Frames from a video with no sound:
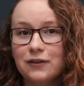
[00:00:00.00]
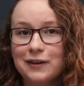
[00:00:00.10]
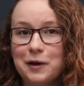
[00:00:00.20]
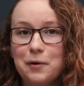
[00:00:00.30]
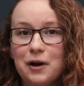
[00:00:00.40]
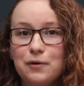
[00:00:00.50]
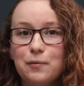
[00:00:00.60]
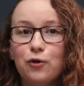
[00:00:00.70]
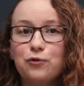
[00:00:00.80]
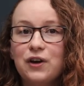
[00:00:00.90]
They might be
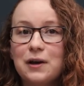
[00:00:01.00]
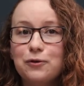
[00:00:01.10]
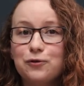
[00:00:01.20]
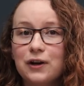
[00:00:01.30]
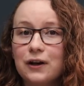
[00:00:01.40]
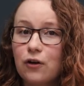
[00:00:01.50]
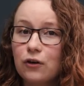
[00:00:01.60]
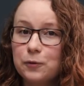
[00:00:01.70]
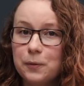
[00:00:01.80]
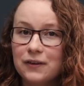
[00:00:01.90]
more famous for their
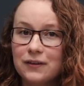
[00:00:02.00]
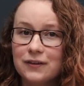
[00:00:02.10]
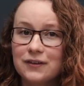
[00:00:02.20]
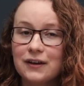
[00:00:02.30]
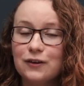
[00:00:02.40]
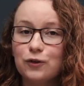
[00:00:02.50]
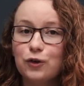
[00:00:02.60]
colored pencil set, the